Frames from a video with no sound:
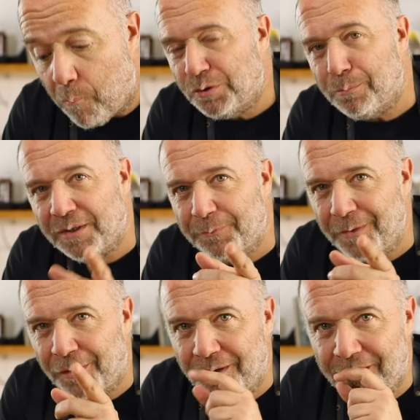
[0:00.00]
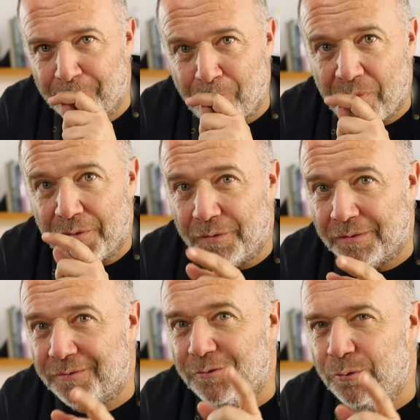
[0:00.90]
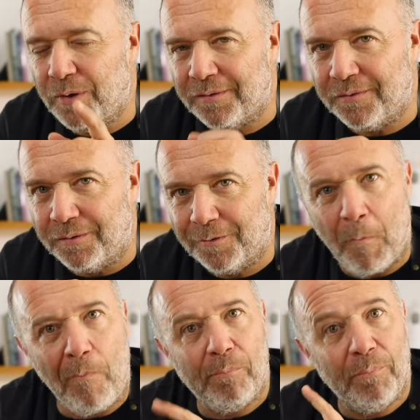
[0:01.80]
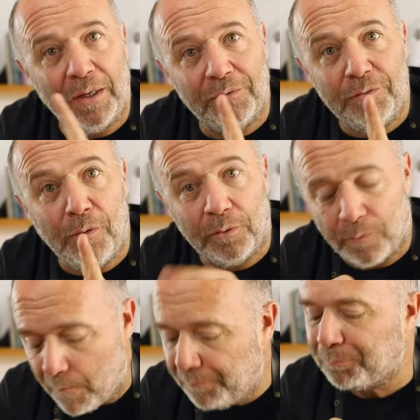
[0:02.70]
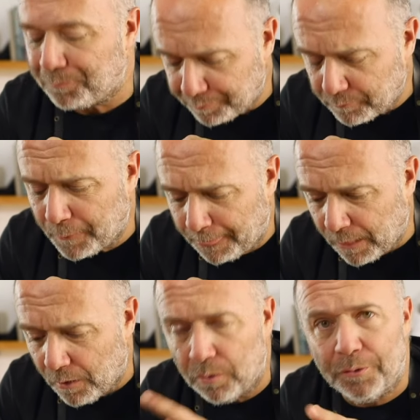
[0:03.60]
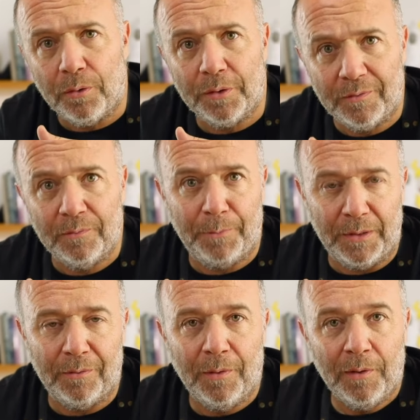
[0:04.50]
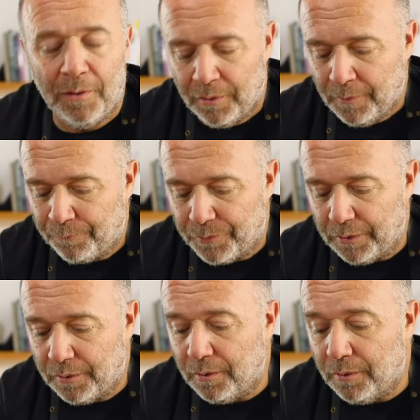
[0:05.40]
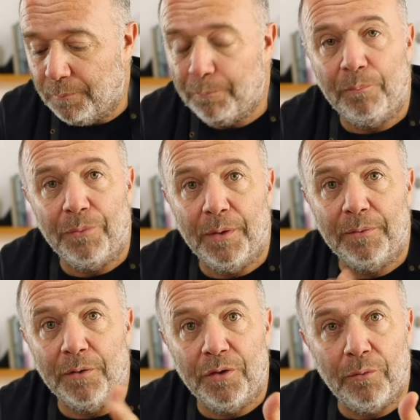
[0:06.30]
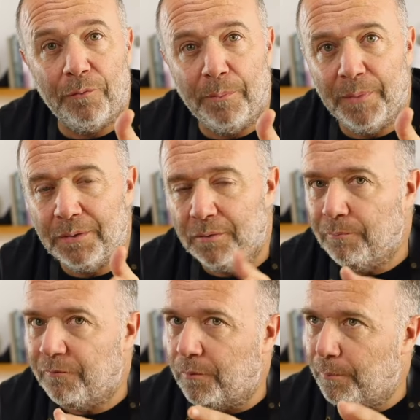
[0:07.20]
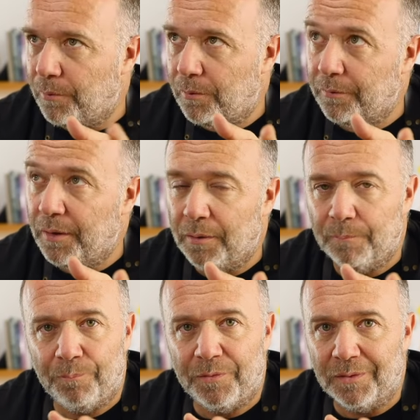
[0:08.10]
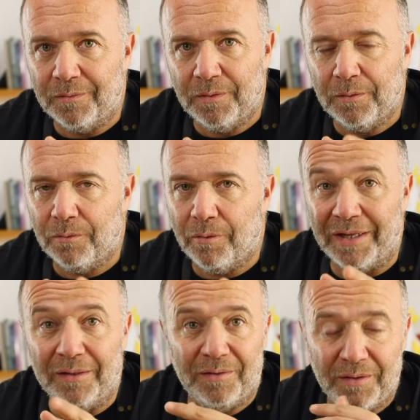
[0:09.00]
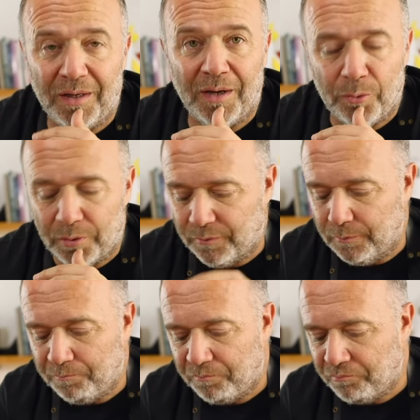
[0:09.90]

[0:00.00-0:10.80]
You must be thinking if it's too acid, but it's not. Although it's been the dough fermented for more than 16 or 18 hours,